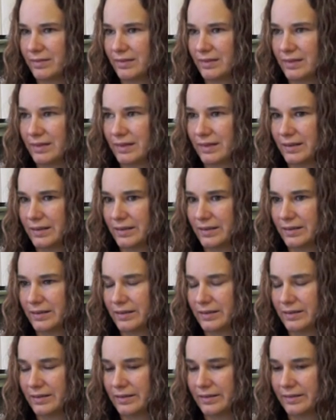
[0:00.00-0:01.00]

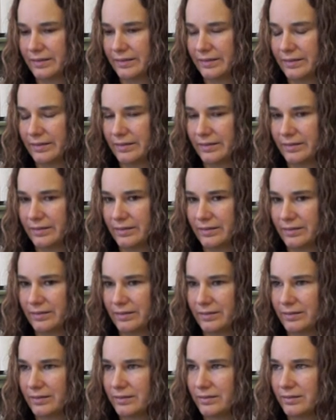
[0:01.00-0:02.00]

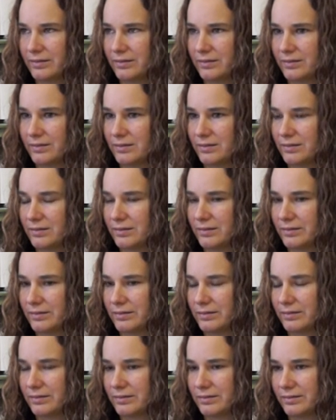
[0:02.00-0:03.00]

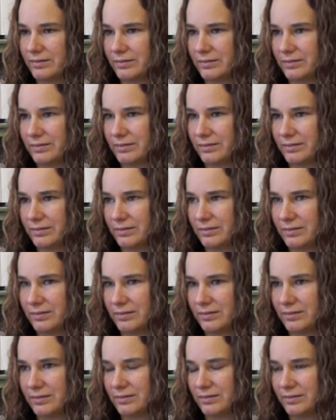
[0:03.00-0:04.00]

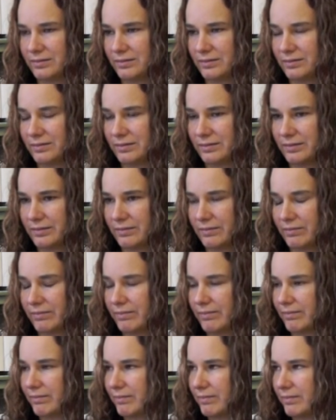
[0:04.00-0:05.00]

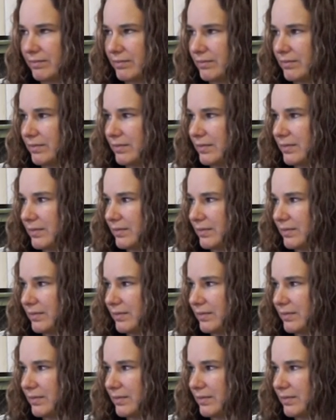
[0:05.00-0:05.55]
(silent)